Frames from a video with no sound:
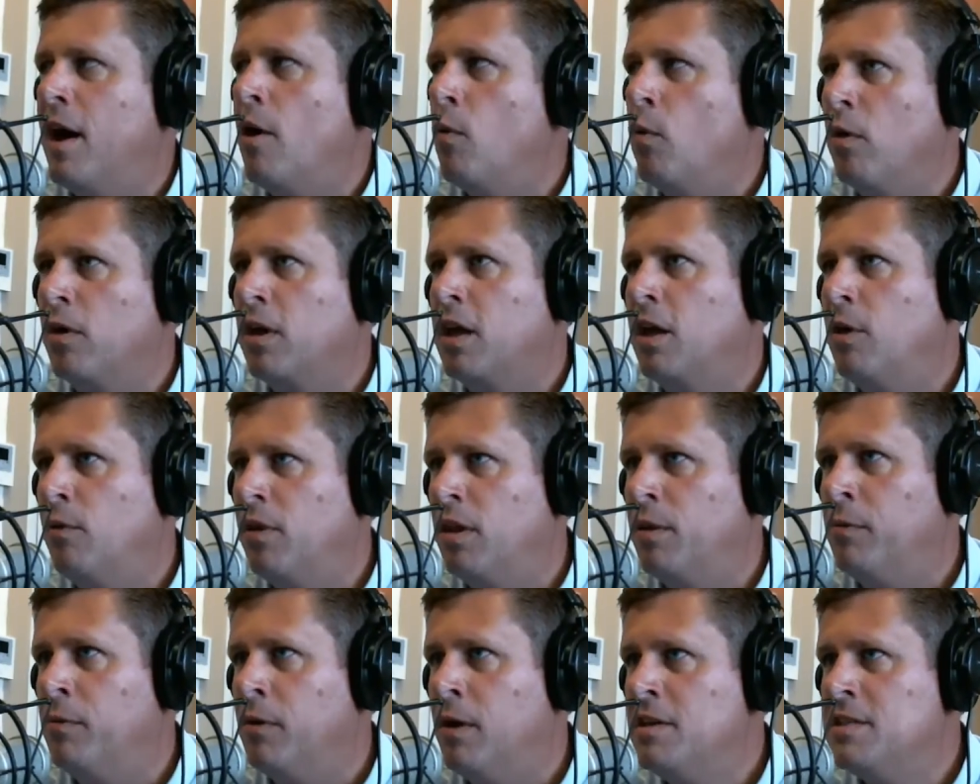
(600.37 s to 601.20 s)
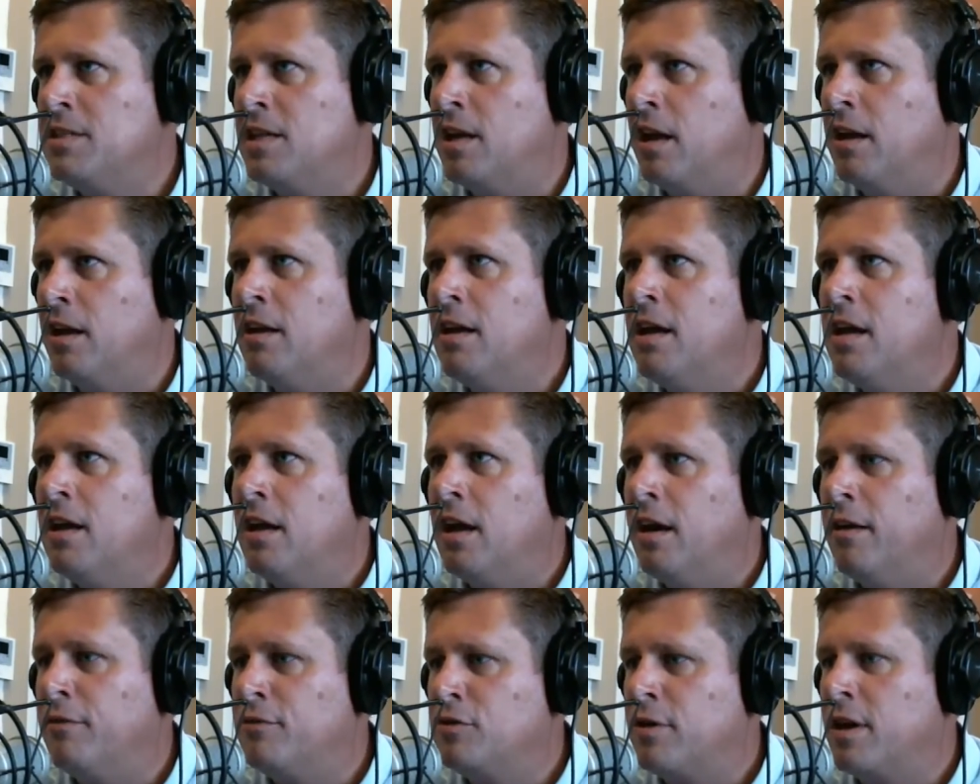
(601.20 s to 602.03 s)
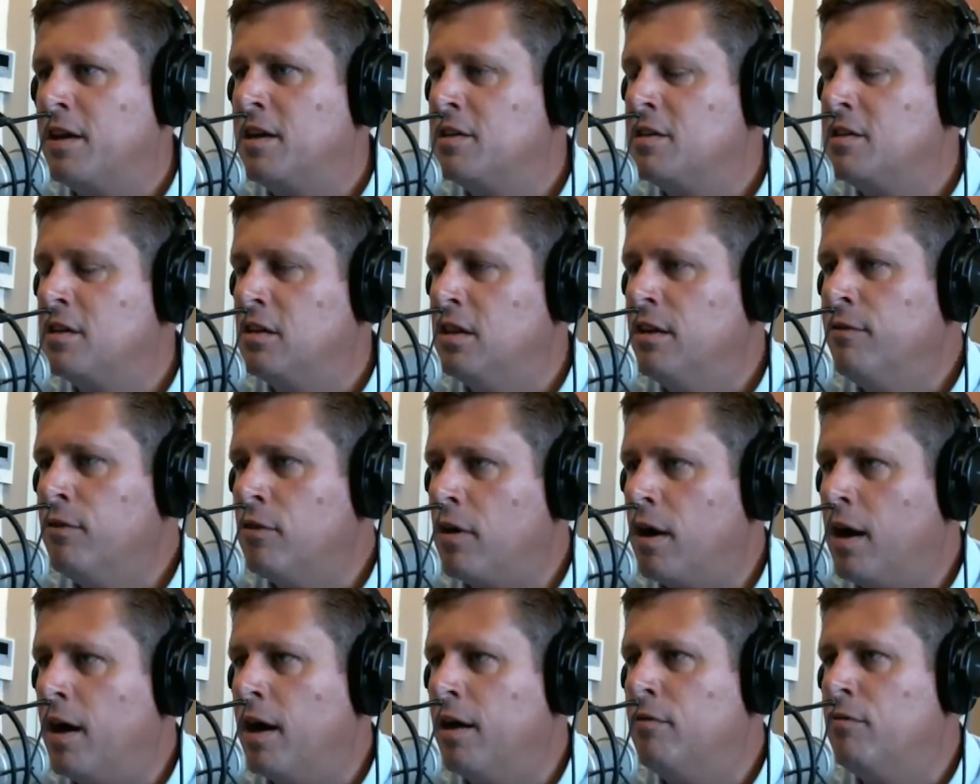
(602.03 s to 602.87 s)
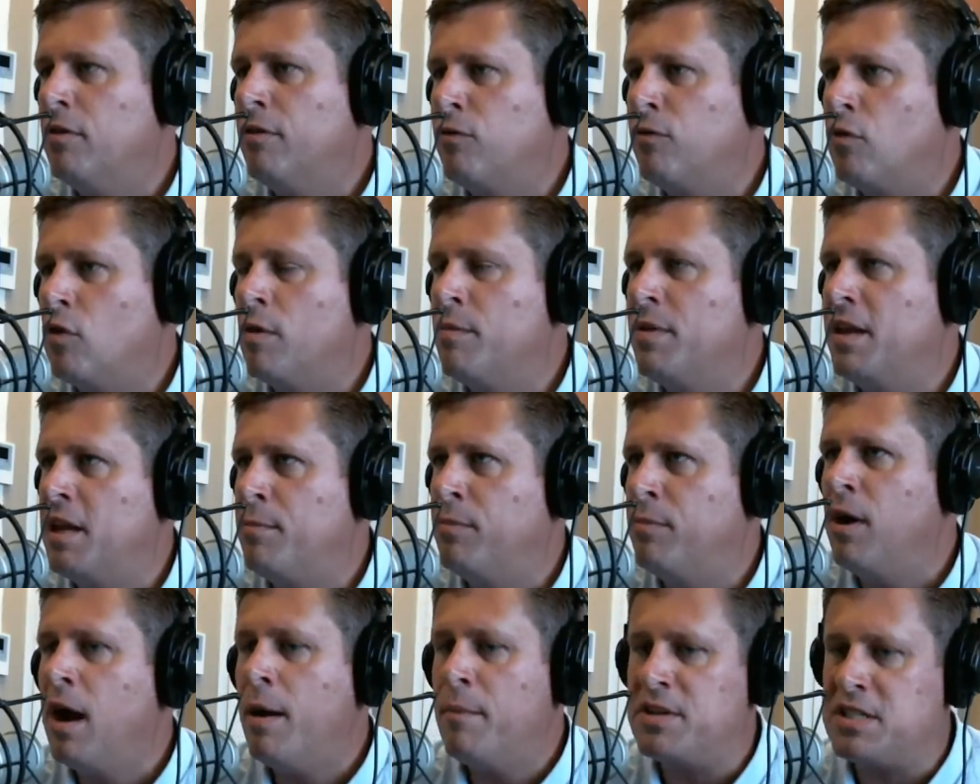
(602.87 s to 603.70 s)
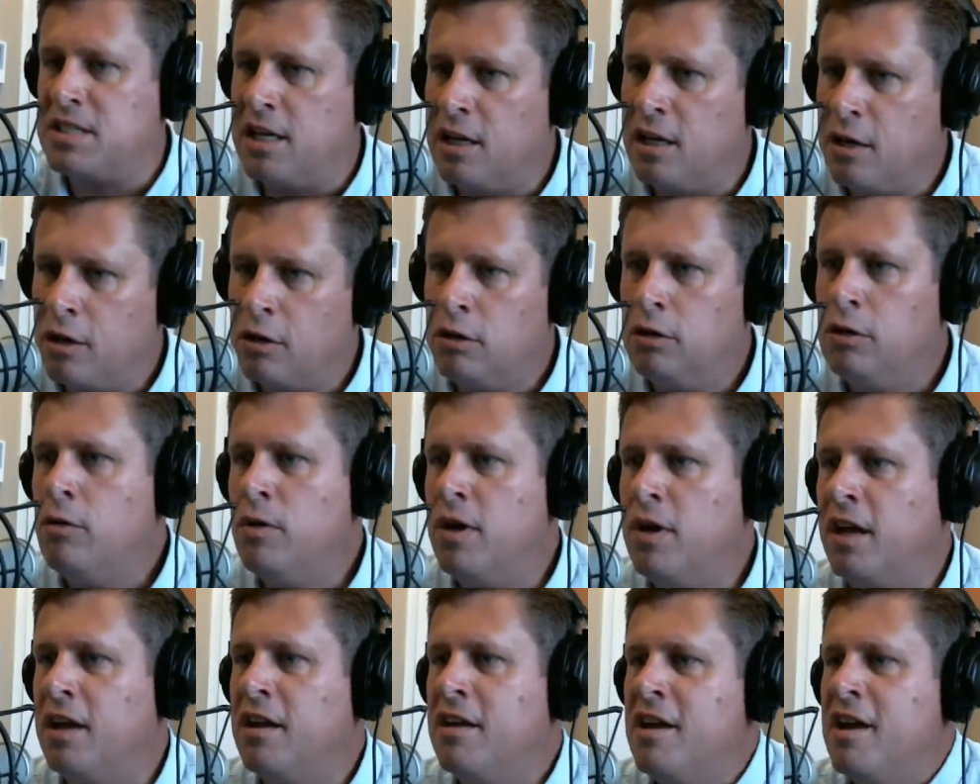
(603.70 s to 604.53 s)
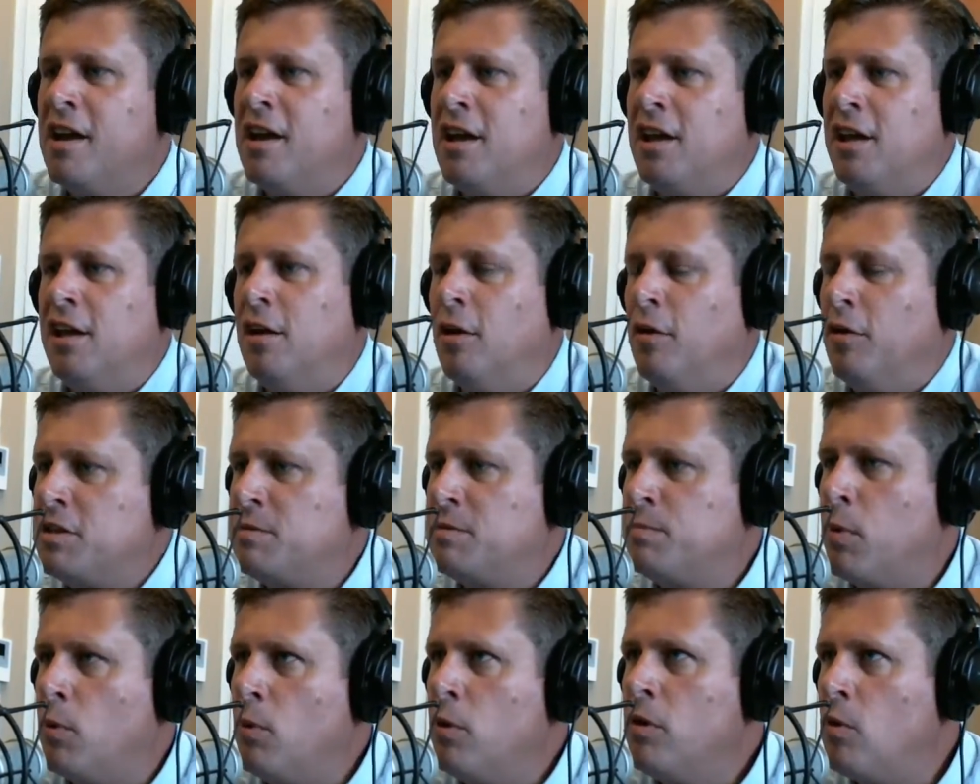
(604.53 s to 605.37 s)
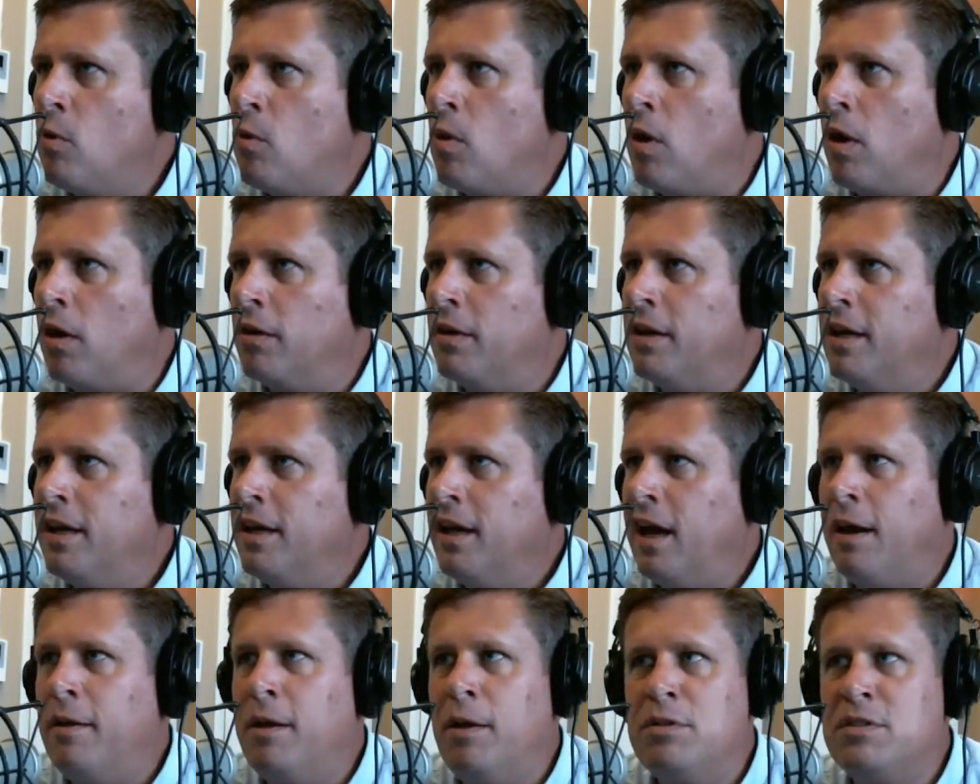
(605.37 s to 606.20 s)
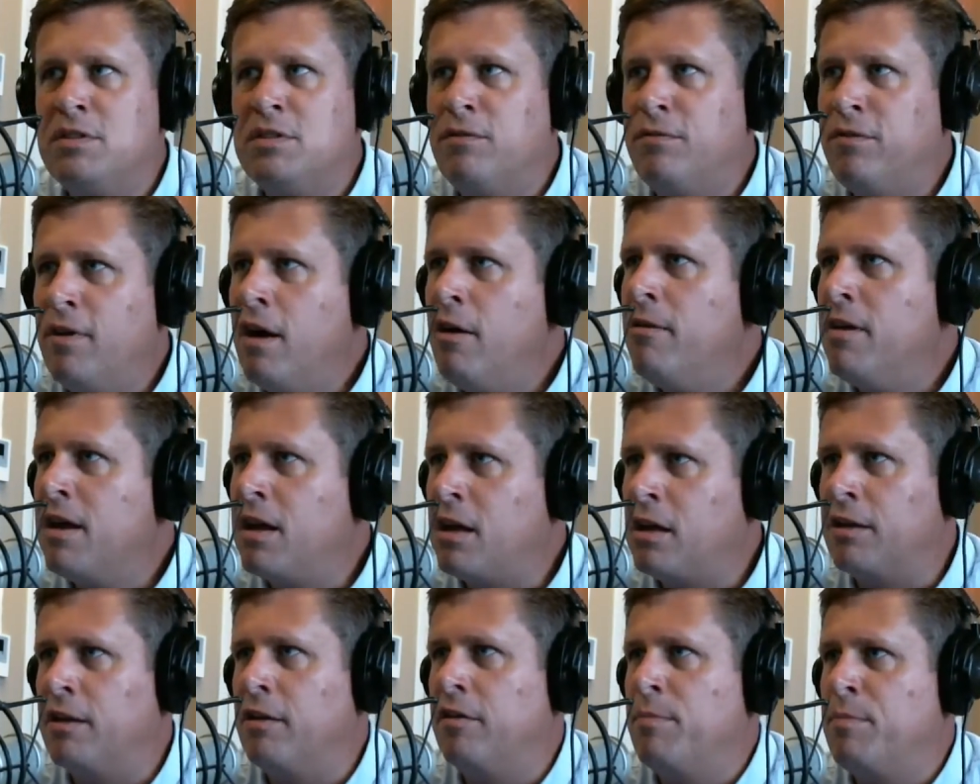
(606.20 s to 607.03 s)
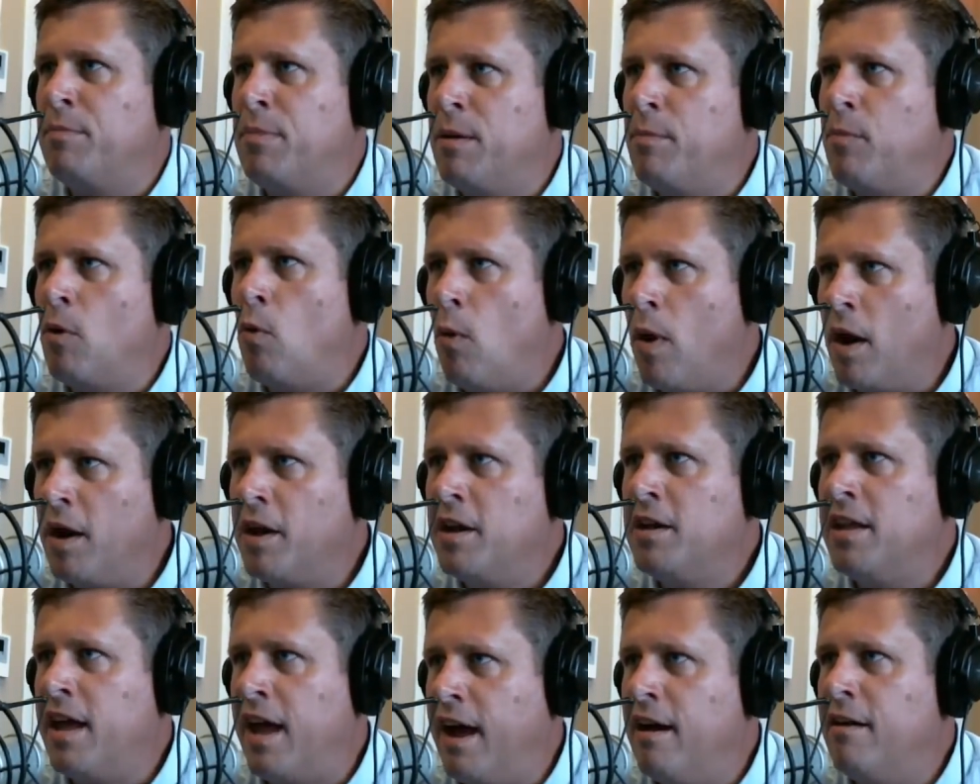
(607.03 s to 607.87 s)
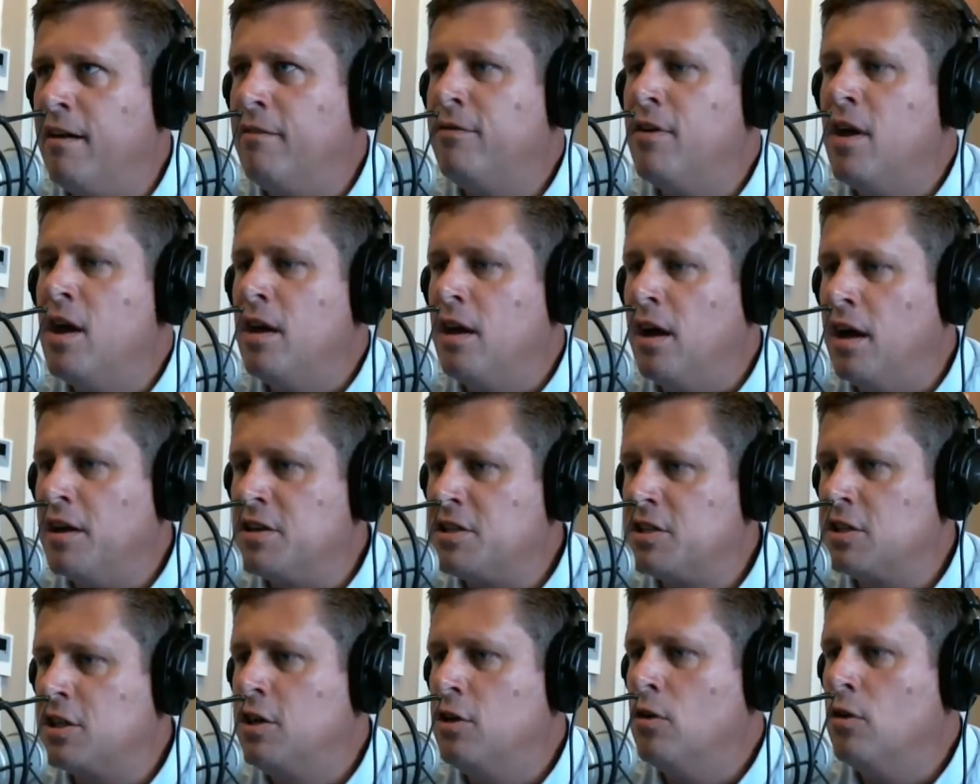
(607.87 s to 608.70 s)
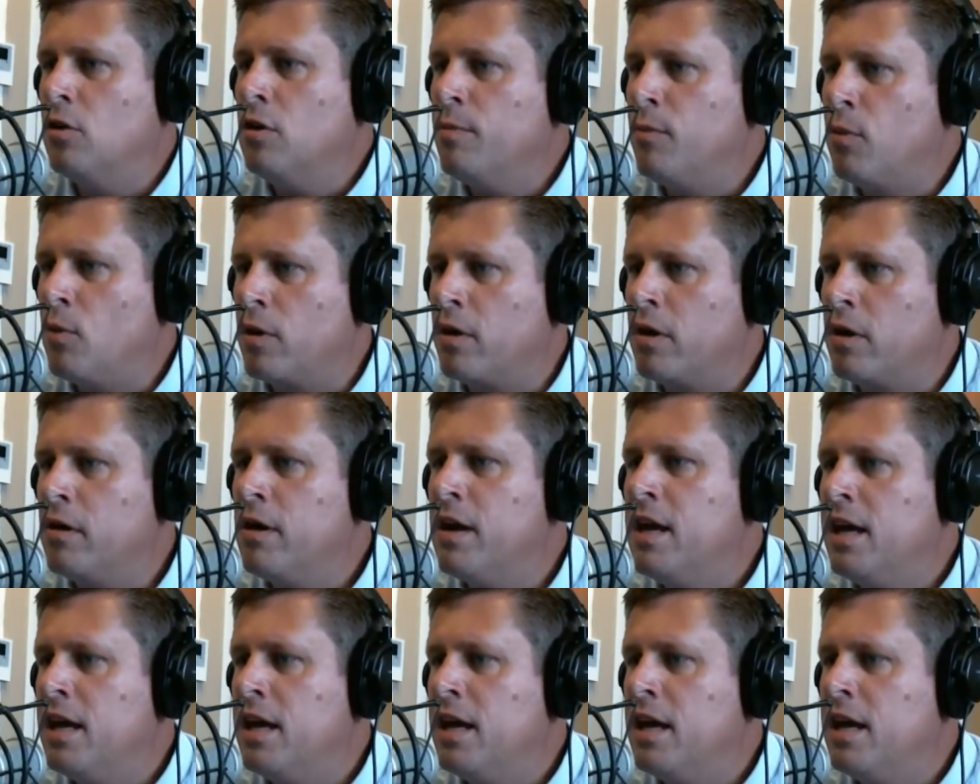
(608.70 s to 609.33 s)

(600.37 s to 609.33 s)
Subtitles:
working with the president of trying to deliver on reform that he promised, including, you know, this border wall. It was very clear that people wanted to have a secure border,